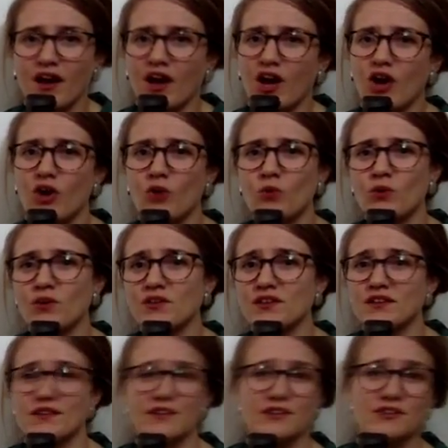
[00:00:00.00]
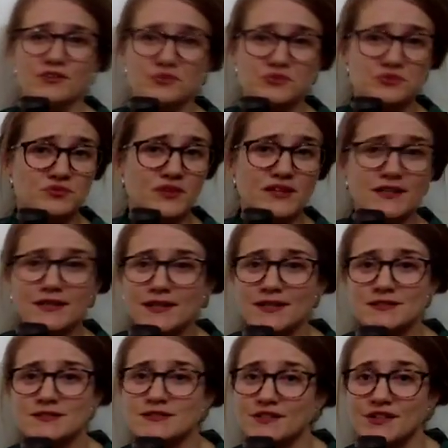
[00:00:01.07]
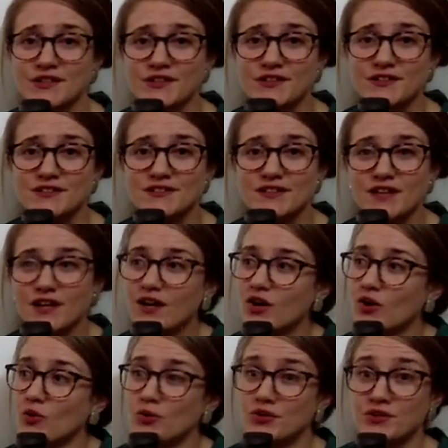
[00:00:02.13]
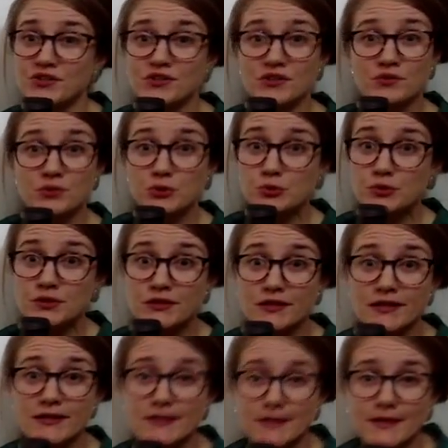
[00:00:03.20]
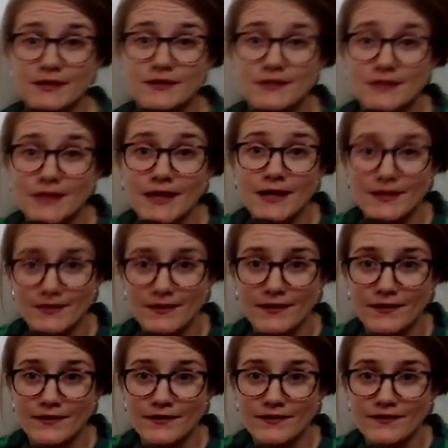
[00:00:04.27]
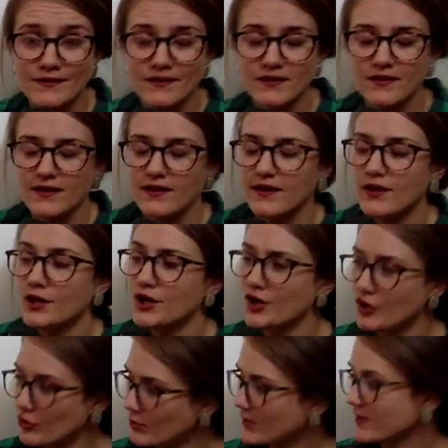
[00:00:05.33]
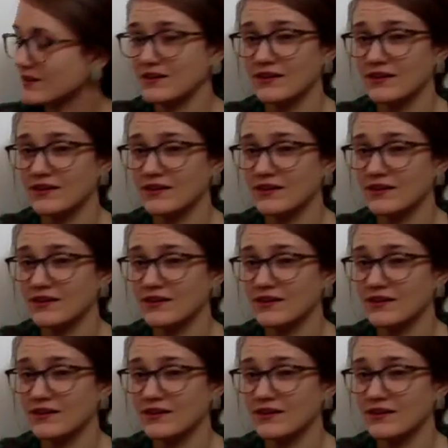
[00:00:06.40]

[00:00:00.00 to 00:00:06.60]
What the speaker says: Oh, well, yeah, it was raining cats and dogs. Well, you really hit the nail on the head there. Nobody